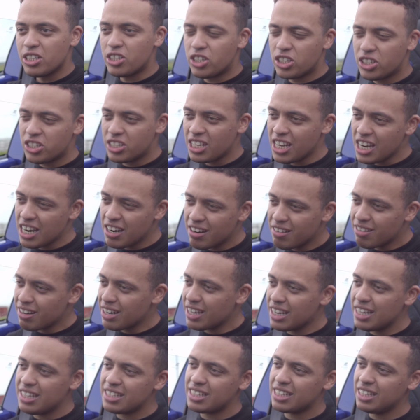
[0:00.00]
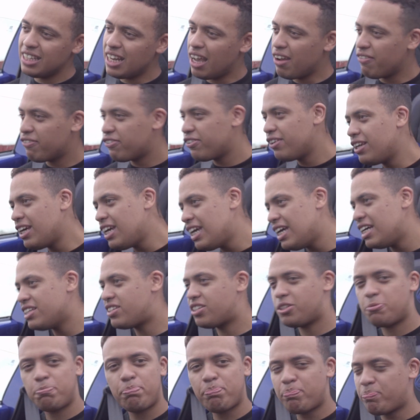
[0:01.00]
steering is lovely.
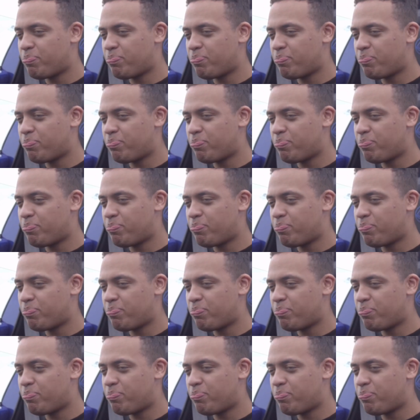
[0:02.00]
It's